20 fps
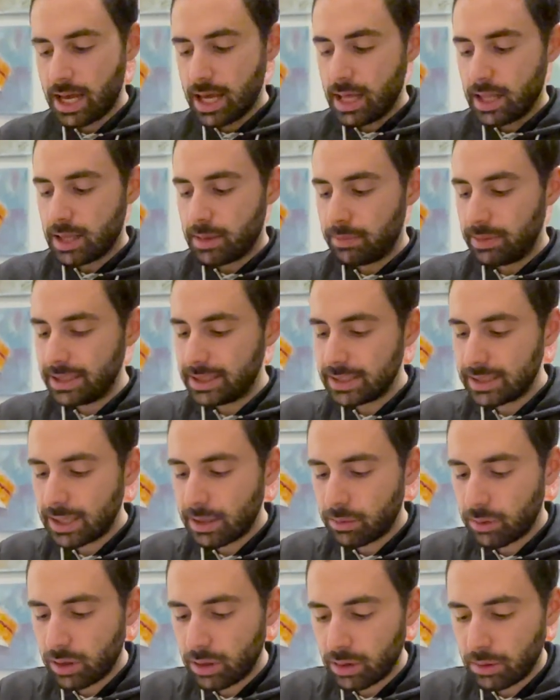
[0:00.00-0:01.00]
The pieces that
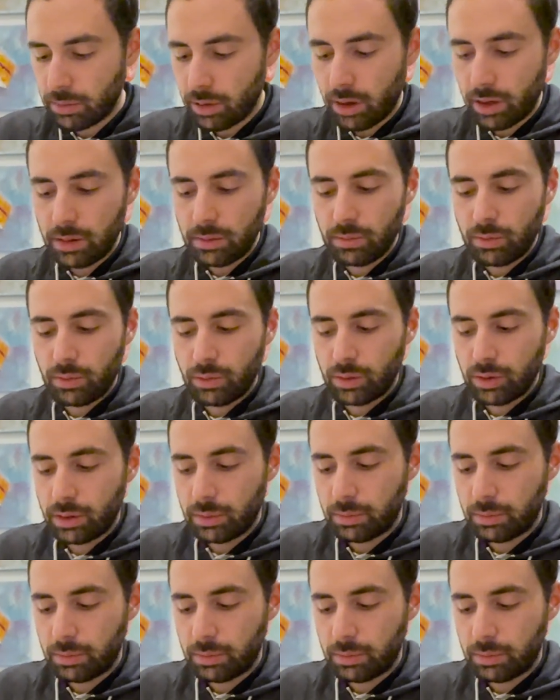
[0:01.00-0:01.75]
were on the bottom were the